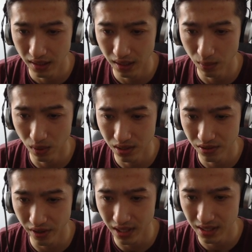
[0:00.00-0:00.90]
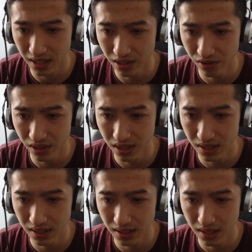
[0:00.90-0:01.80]
there was recent
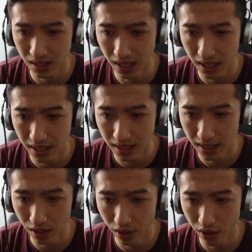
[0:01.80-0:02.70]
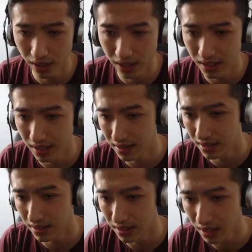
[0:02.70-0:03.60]
interest early
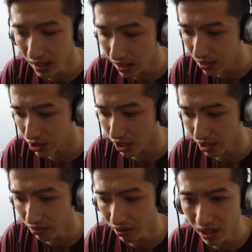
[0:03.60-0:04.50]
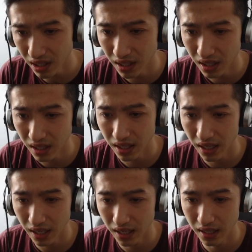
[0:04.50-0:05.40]
this year in January,
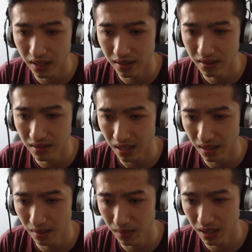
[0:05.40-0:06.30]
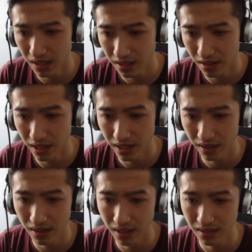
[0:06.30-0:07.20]
and similar kind of
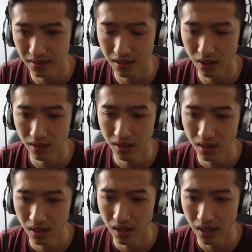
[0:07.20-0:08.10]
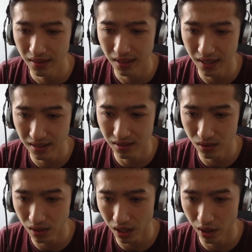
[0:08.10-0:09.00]
thing. So it does
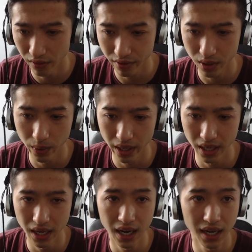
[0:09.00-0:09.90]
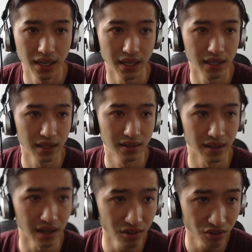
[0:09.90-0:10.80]
look like overall we are in a
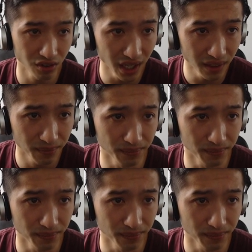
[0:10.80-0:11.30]
downtrend.